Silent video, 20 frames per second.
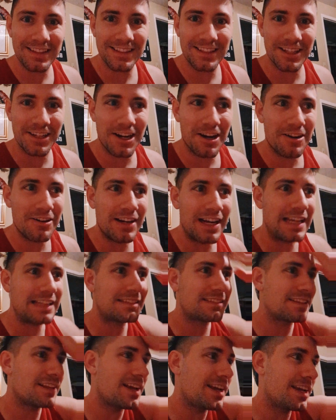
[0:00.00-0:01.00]
You know,
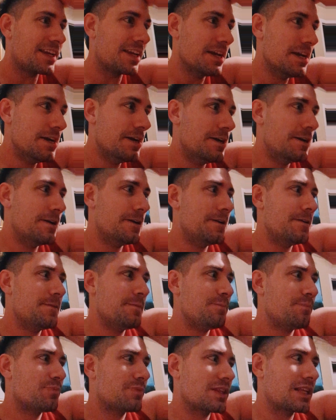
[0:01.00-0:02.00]
it's like.
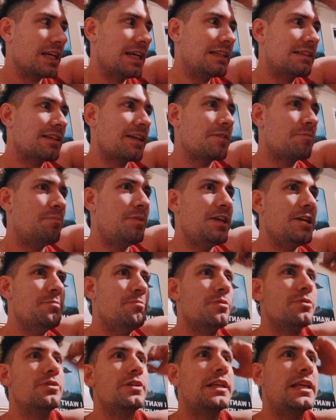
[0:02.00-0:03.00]
It's like
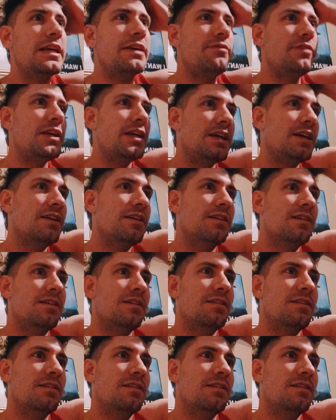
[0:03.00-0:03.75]
people giving